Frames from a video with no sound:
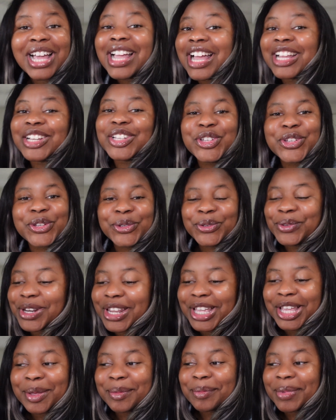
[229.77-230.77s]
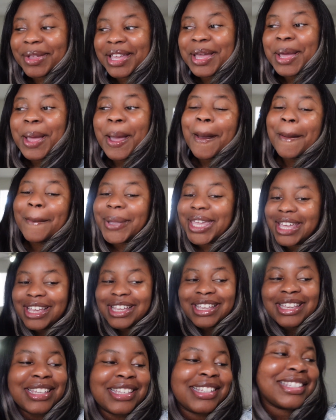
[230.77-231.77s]
got chewed up
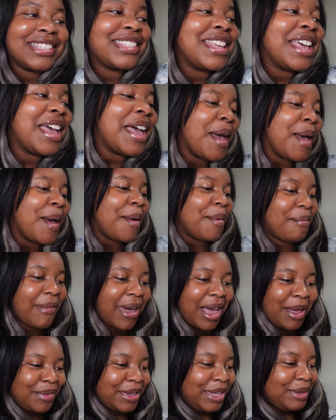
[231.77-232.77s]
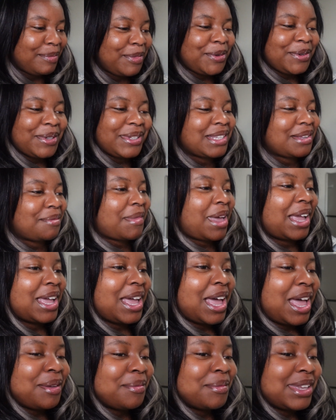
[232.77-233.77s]
because my people was in my
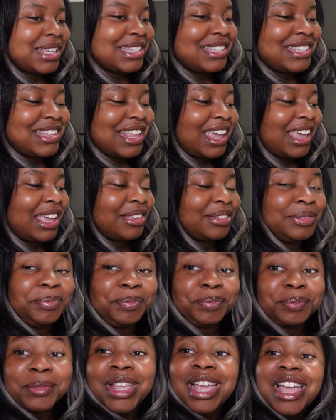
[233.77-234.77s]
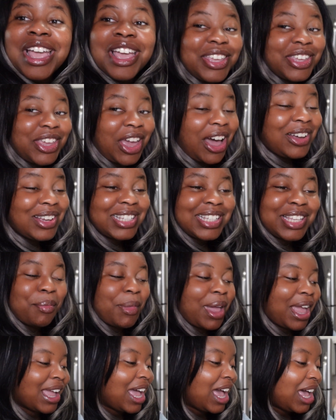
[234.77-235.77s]
comments saying, y'all was in
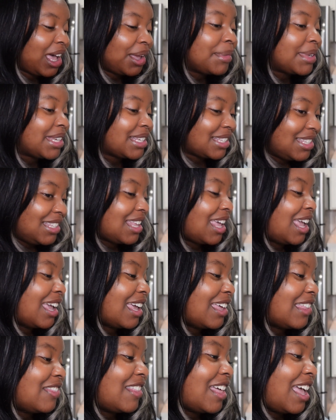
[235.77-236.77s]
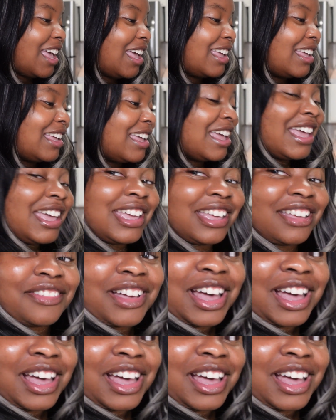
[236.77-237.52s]
my comments saying that if